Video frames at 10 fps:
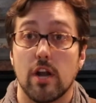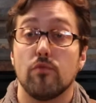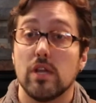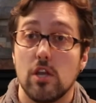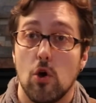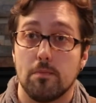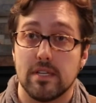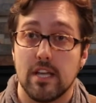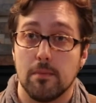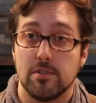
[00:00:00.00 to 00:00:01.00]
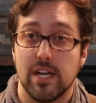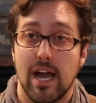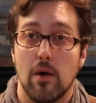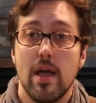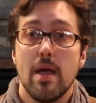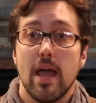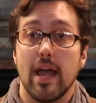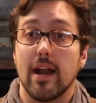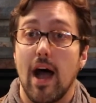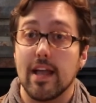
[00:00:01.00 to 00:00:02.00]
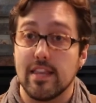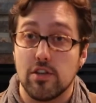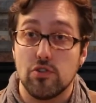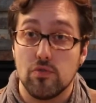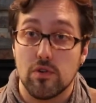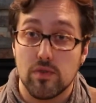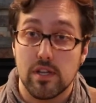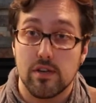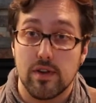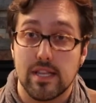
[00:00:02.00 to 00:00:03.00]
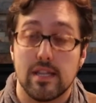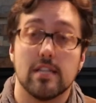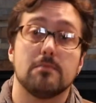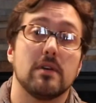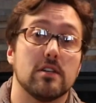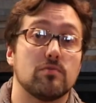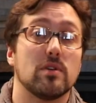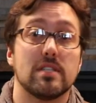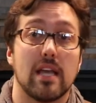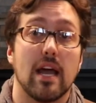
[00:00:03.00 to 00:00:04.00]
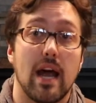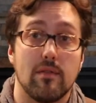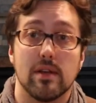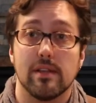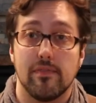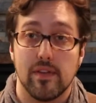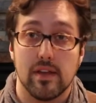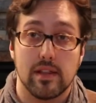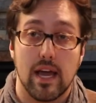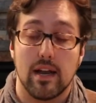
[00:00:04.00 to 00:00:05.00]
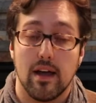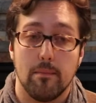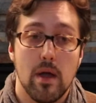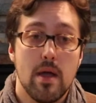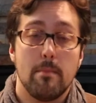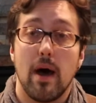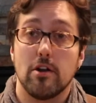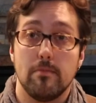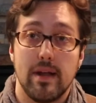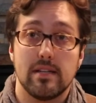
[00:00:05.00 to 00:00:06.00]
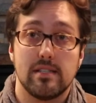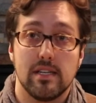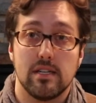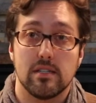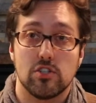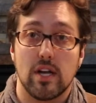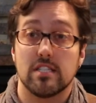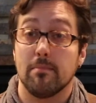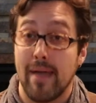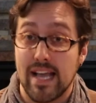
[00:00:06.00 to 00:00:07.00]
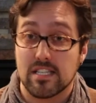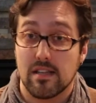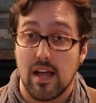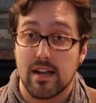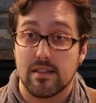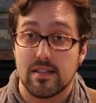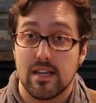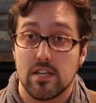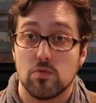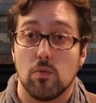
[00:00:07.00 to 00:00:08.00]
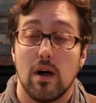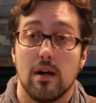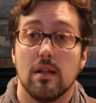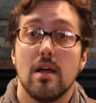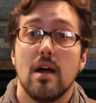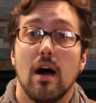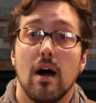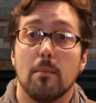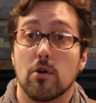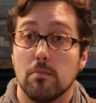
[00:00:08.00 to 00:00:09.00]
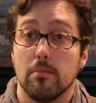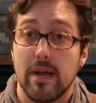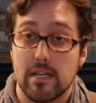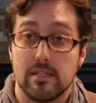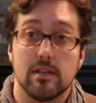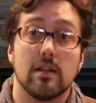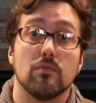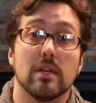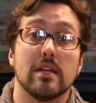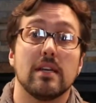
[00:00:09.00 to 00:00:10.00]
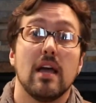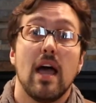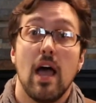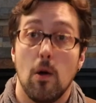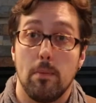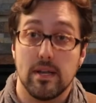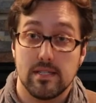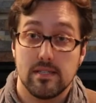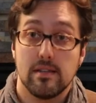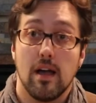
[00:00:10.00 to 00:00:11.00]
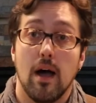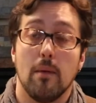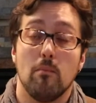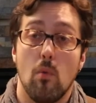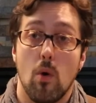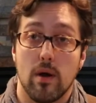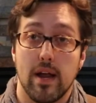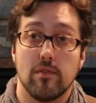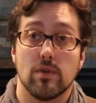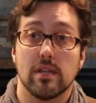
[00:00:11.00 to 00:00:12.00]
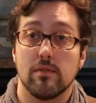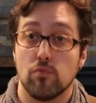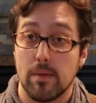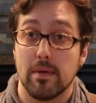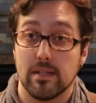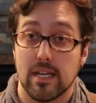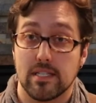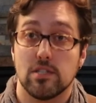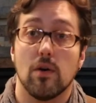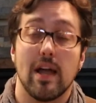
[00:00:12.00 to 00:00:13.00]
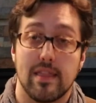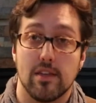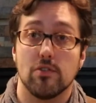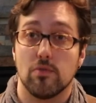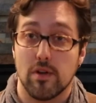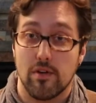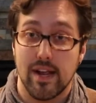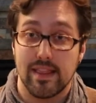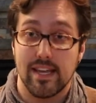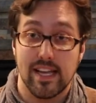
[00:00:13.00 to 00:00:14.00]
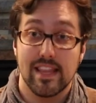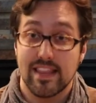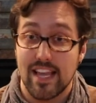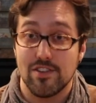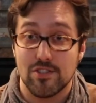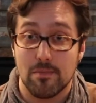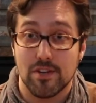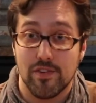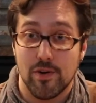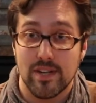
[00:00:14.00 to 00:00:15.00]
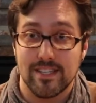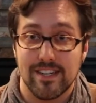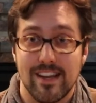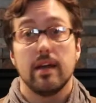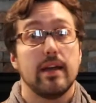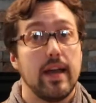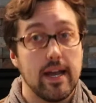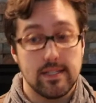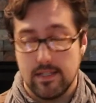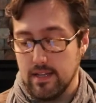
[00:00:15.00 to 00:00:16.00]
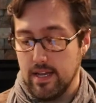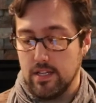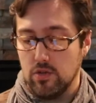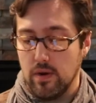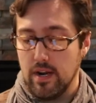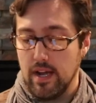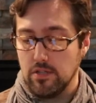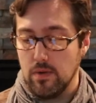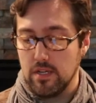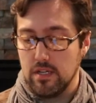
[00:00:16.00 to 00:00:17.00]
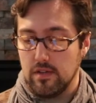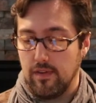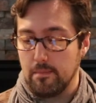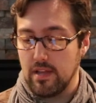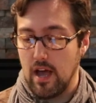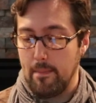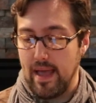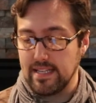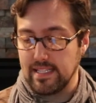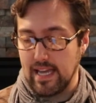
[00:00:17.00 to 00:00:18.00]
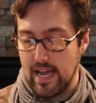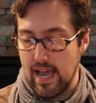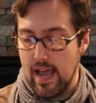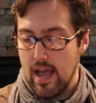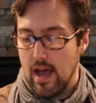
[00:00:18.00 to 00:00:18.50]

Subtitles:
I really hope this helped you out, and I think you're doing really great things, because once again, I really feel that modern medicine tries to mask a lot of the things, while herbal medicine can really help us more and really rebuild us. So I think you're doing a great thing. Thank you so much for your question. Excellent. So our next question is from Top As Sky.